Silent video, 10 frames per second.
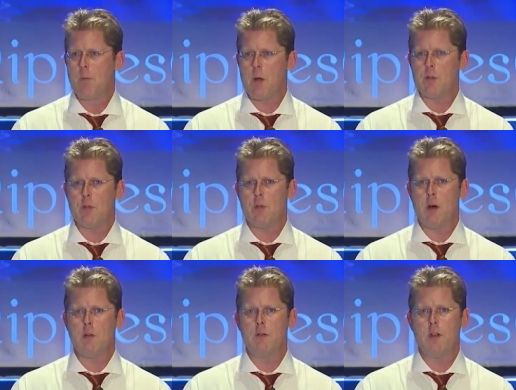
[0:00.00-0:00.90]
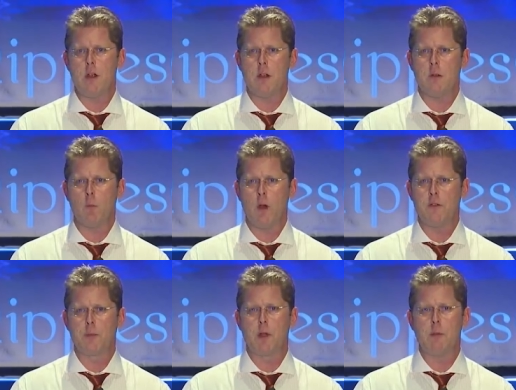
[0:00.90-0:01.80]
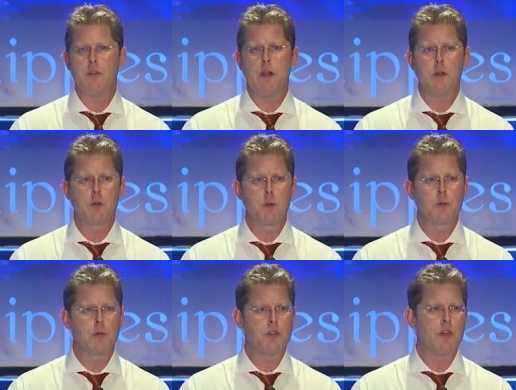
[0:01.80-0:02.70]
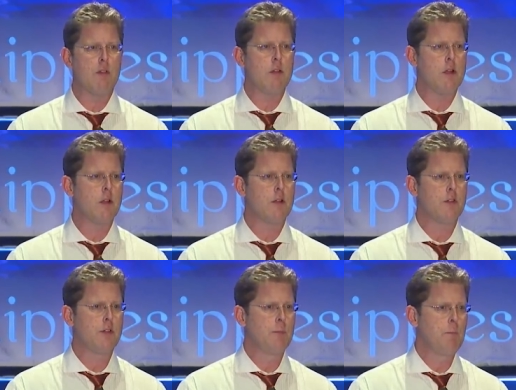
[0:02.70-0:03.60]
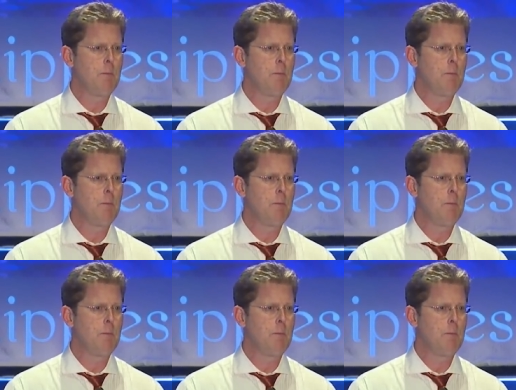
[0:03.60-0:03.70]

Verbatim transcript: I was involved in white supremacist hate groups for seven years.